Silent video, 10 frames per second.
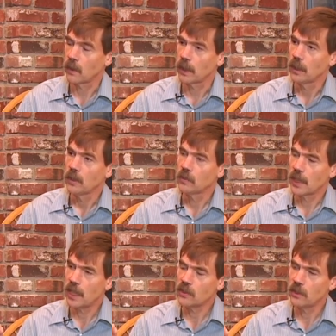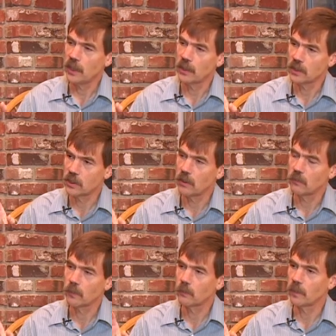All right? So gasoline is
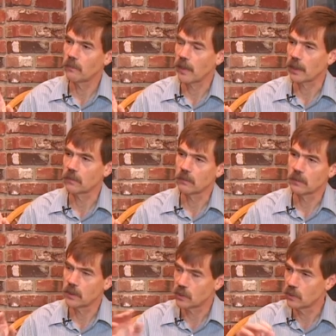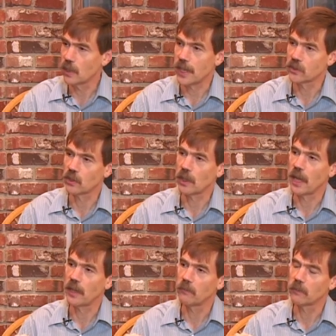still, in fact, this last
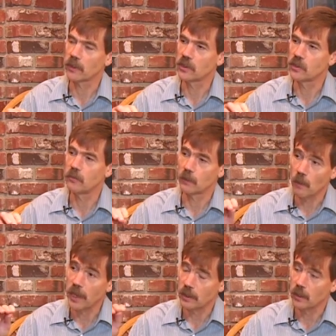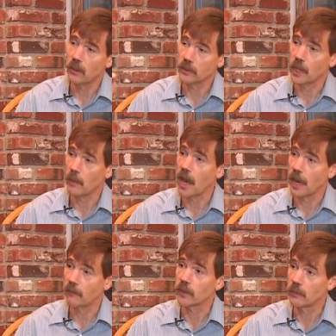July, we were consuming right at the all-time
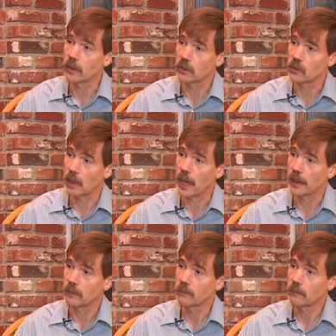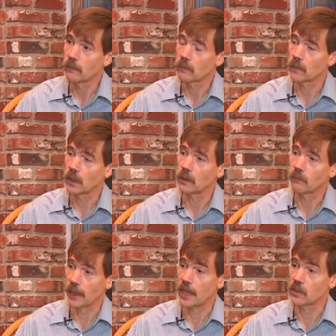high for the month of July,
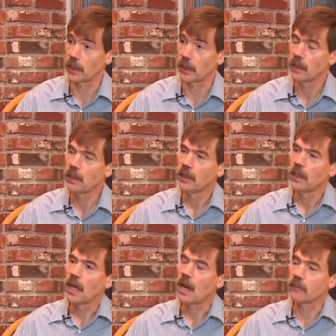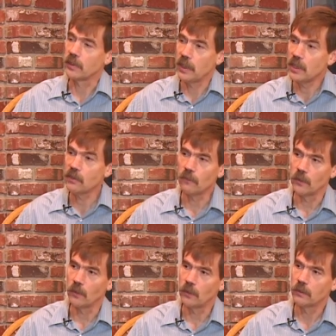for gasoline. However, diesel
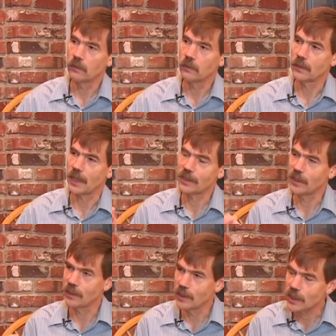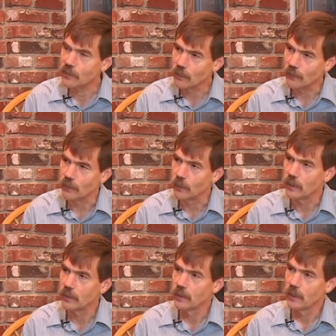fuel, that's the industrial fuel.
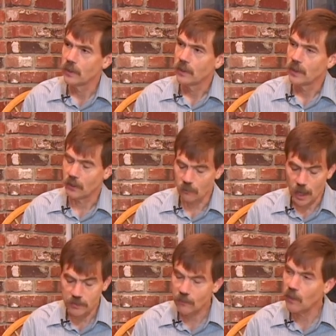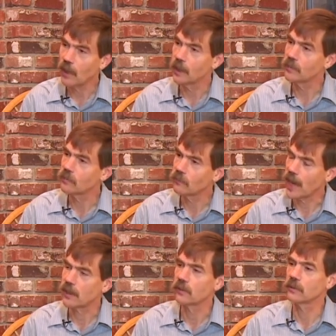It drives farms,
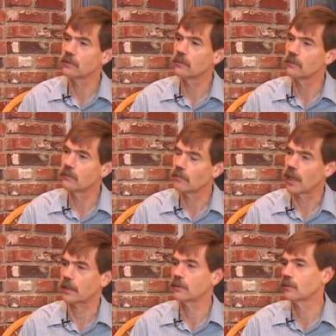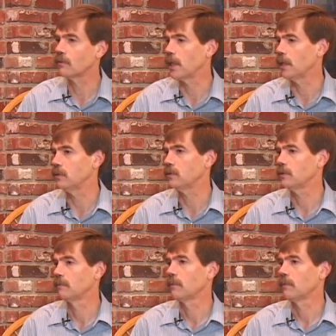tractors, trucks, trains.